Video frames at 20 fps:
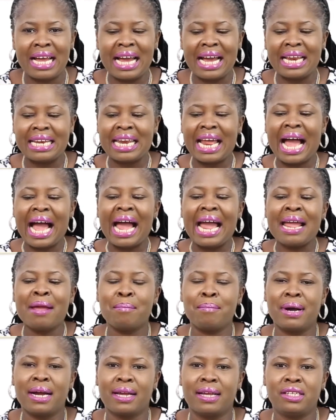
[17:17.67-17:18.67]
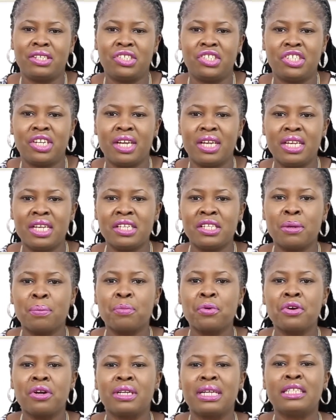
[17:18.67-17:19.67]
and high market share is a
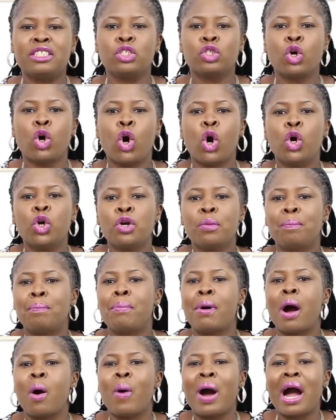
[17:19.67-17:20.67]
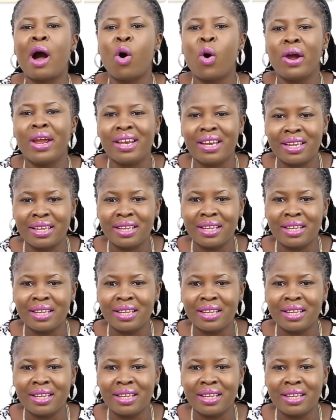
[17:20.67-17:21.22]
product that is called Power Oil.